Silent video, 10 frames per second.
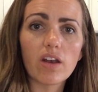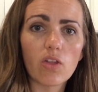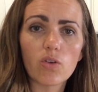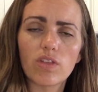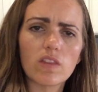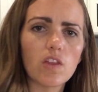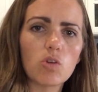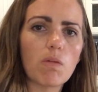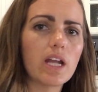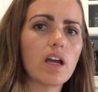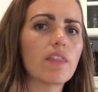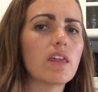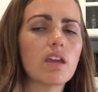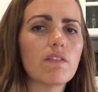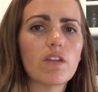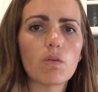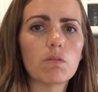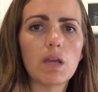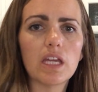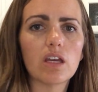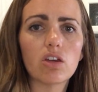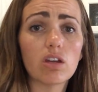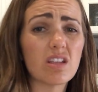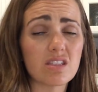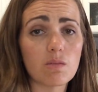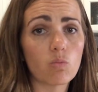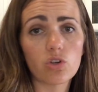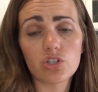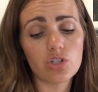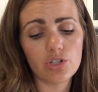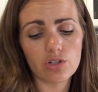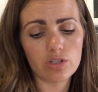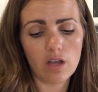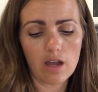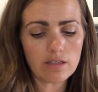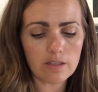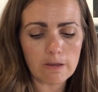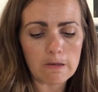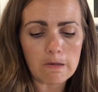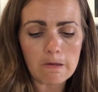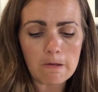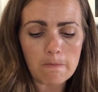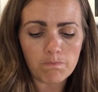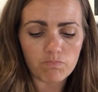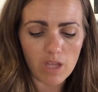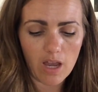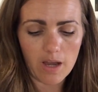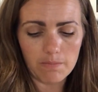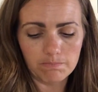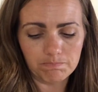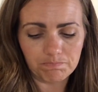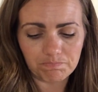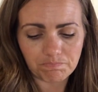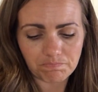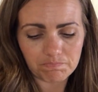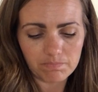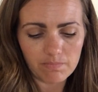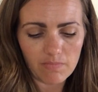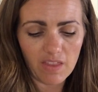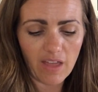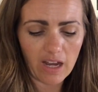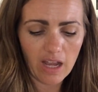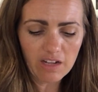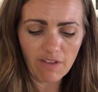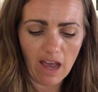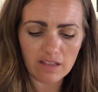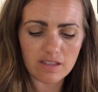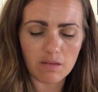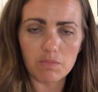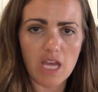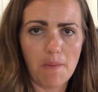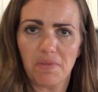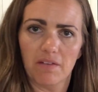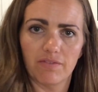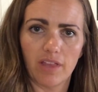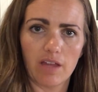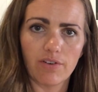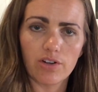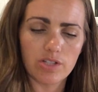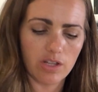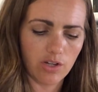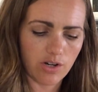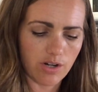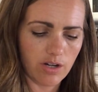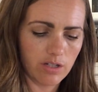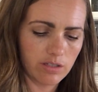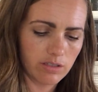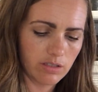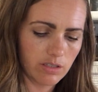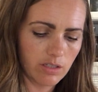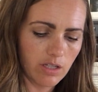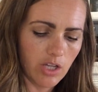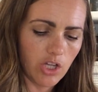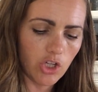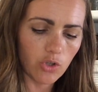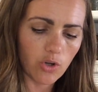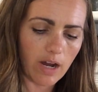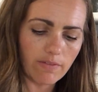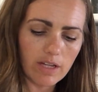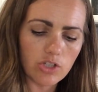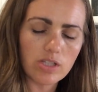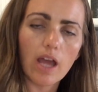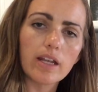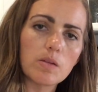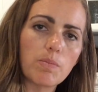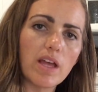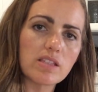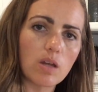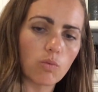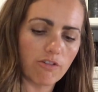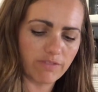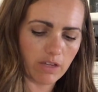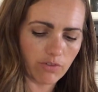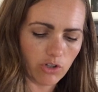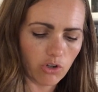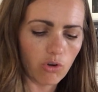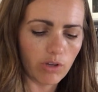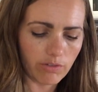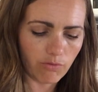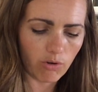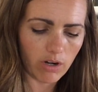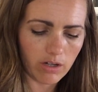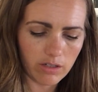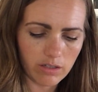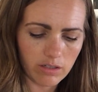another thing that you might not think of that would make it good is some Worcestershire sauce. That kind of adds some depth and flavor to your gravy. It just kind of depends on what flavor you're going for.